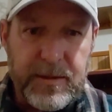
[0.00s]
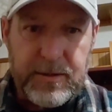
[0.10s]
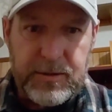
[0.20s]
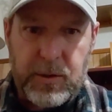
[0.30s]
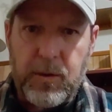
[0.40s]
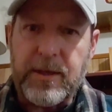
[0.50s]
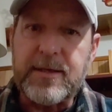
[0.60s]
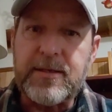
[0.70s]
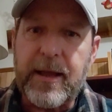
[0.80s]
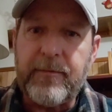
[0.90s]
So
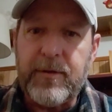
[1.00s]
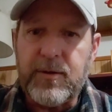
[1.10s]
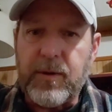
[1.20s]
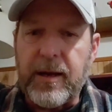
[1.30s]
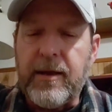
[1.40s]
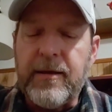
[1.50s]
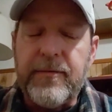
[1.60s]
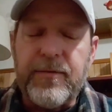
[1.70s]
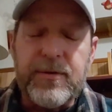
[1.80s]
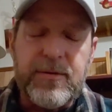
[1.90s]
let's dive into it.
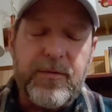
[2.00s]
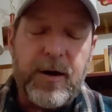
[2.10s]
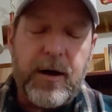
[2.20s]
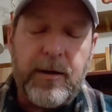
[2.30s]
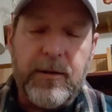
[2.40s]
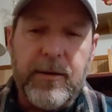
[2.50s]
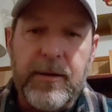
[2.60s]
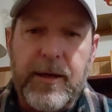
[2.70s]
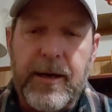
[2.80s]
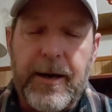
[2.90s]
First of all,
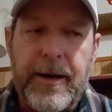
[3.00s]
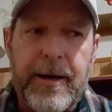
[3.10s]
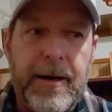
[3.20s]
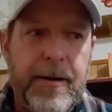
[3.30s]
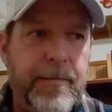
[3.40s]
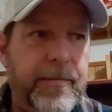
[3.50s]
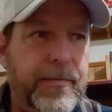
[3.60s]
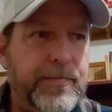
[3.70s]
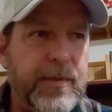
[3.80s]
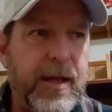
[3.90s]

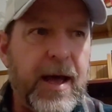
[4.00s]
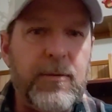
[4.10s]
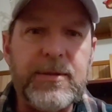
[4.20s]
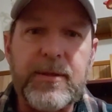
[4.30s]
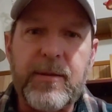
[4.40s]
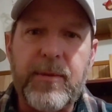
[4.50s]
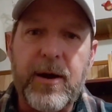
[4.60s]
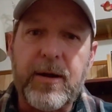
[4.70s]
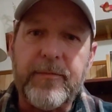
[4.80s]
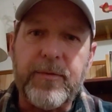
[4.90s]
I was in the
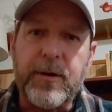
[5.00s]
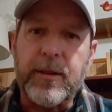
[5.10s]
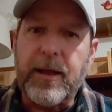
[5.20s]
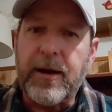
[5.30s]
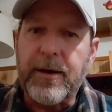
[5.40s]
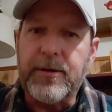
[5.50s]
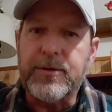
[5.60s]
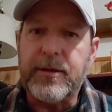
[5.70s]
market for a large